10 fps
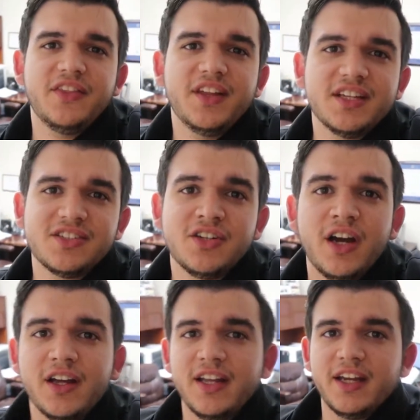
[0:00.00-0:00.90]
like this,
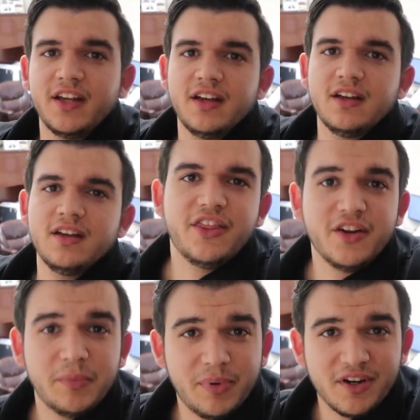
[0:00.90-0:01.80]
not in like a, a
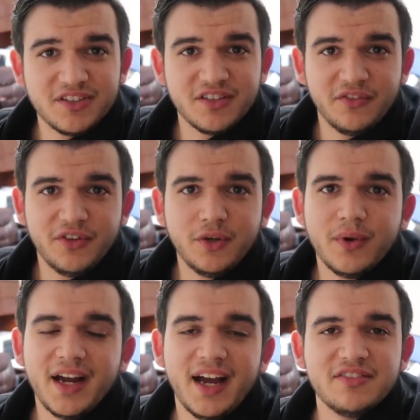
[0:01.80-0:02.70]
third person view
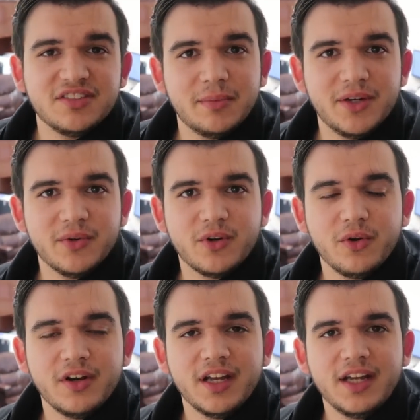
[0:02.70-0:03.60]
where I have somebody
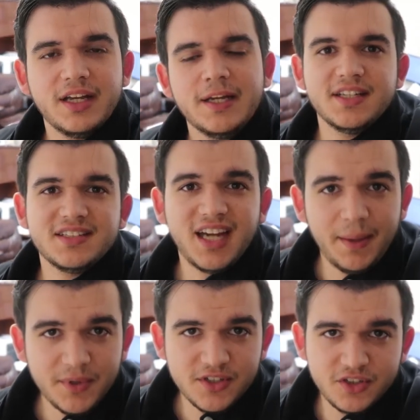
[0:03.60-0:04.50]
recording it. It's
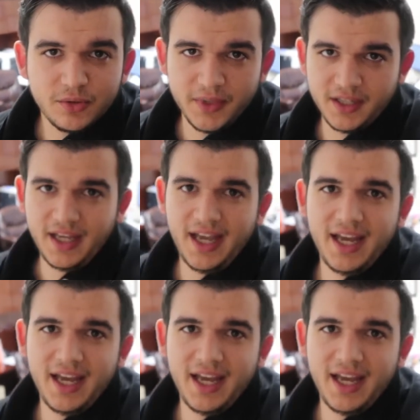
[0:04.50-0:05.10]
time consuming